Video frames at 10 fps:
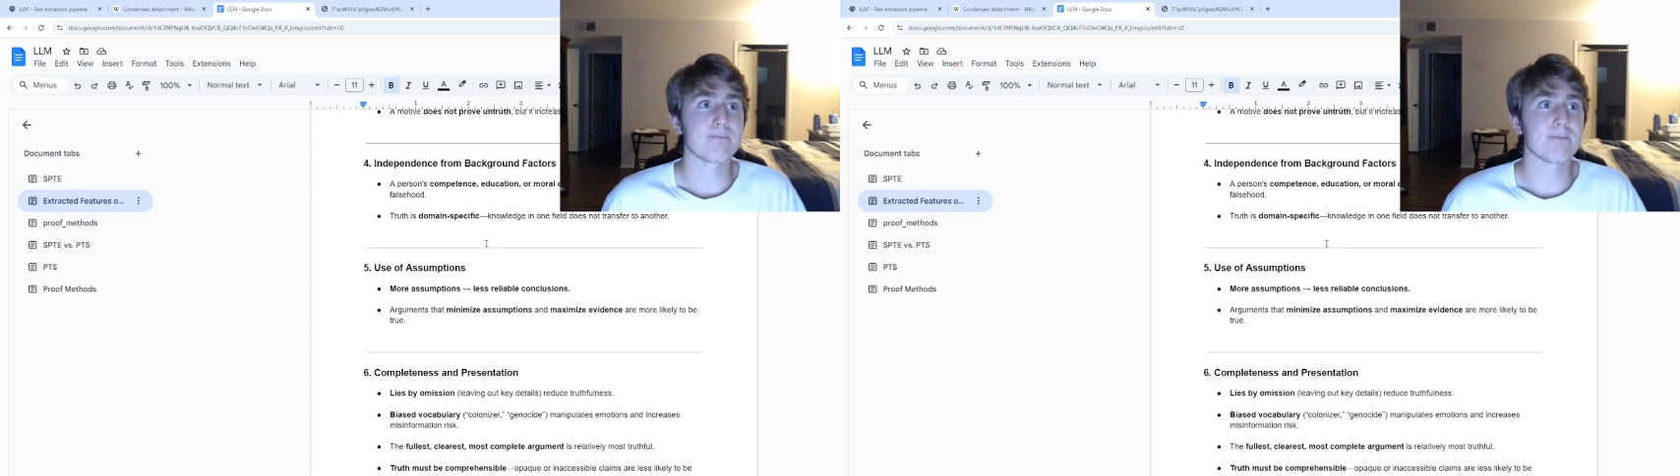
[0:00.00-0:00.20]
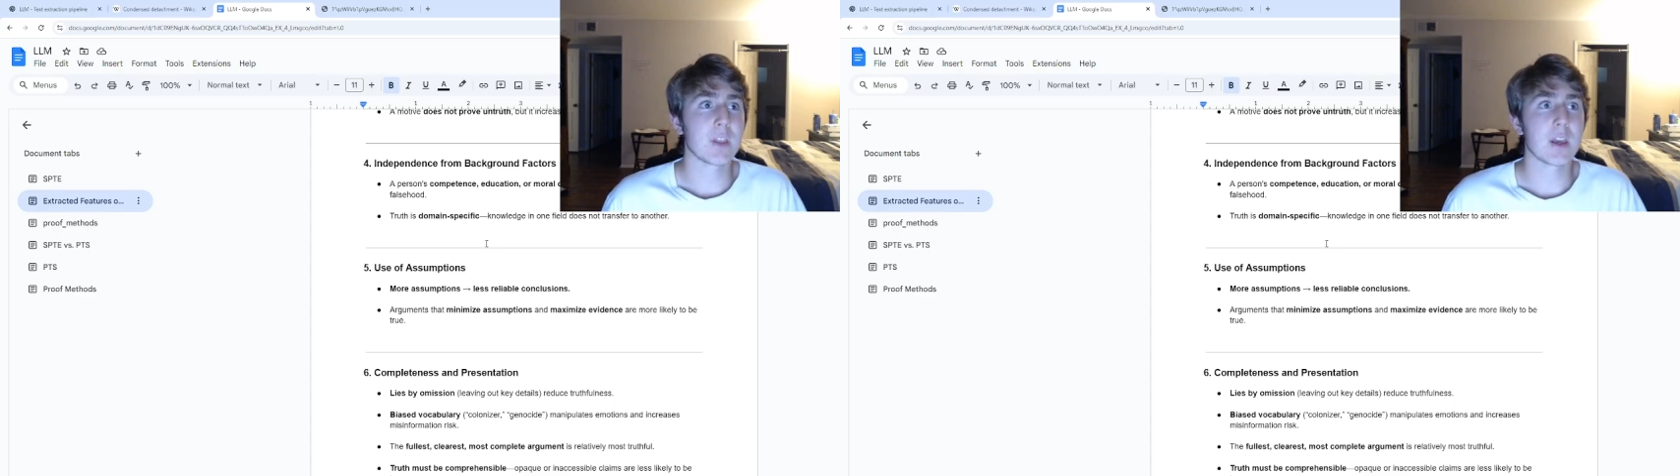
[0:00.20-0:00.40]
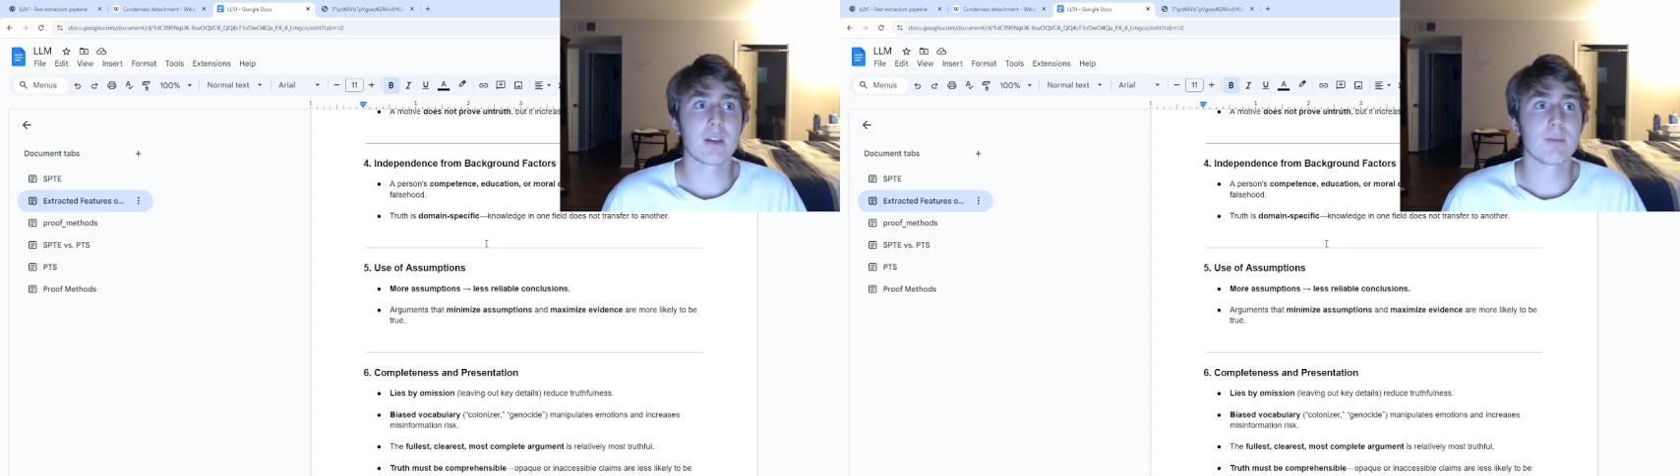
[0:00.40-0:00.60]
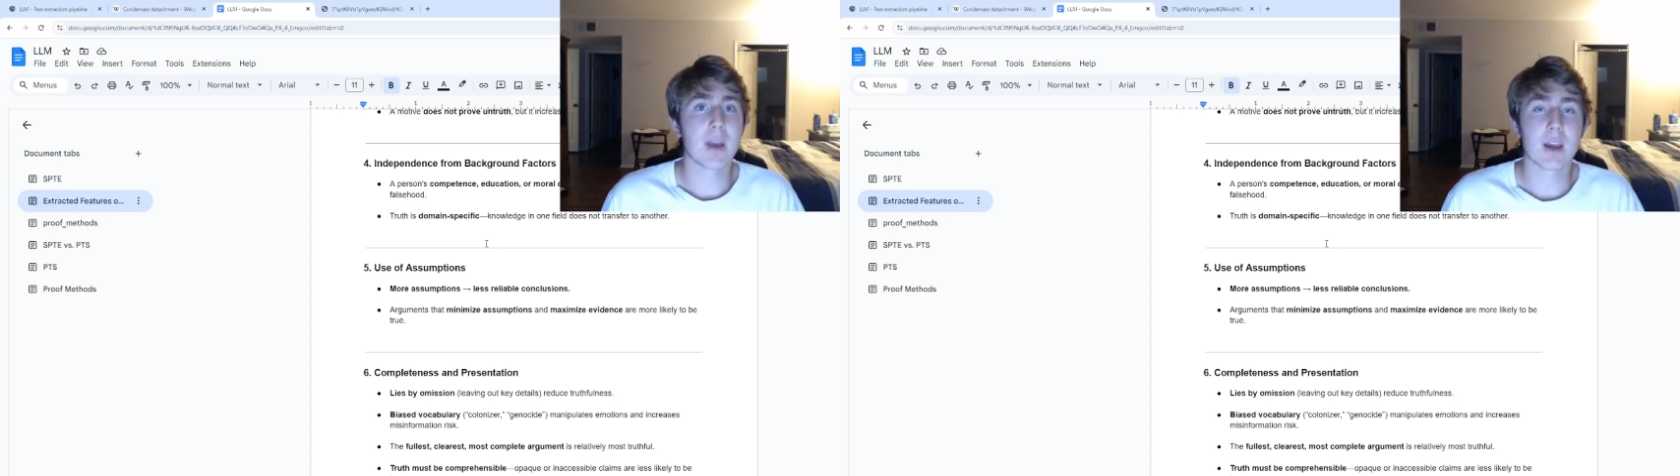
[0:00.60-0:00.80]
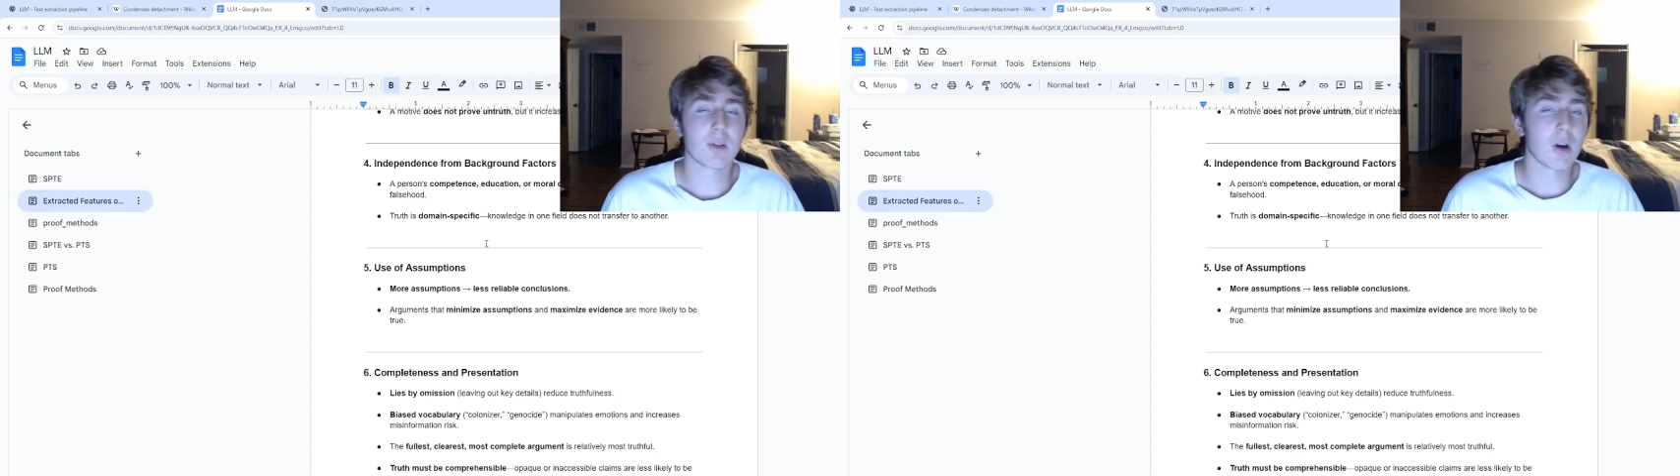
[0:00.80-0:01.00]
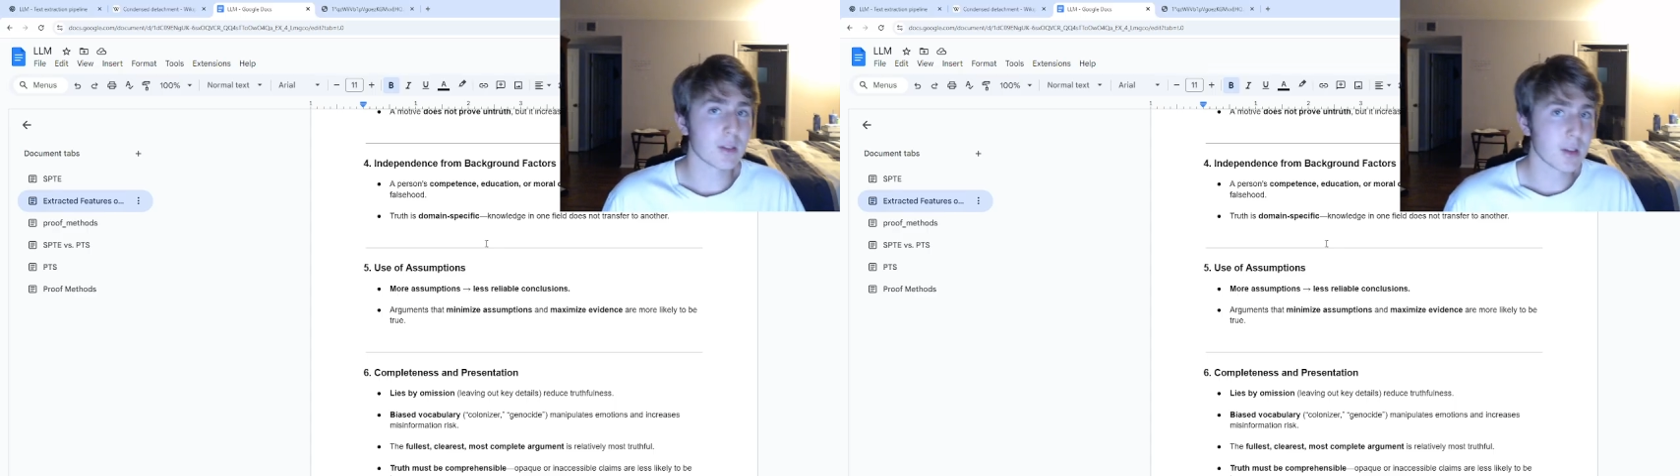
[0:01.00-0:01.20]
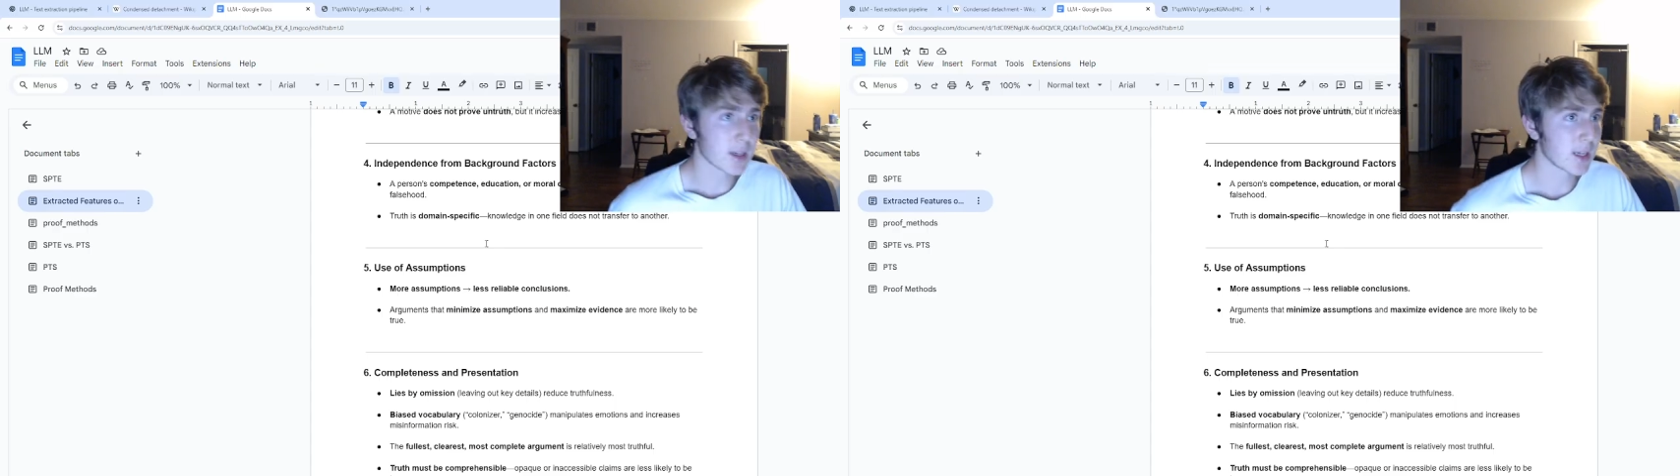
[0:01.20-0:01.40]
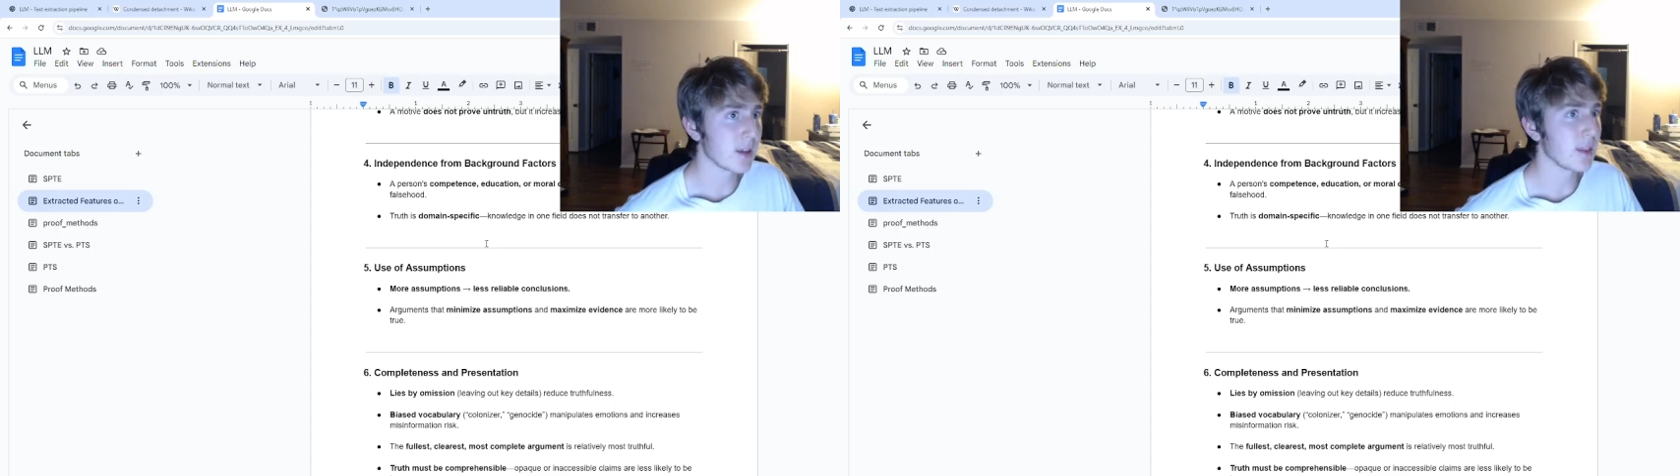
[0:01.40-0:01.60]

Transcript: they may have gotten lucky,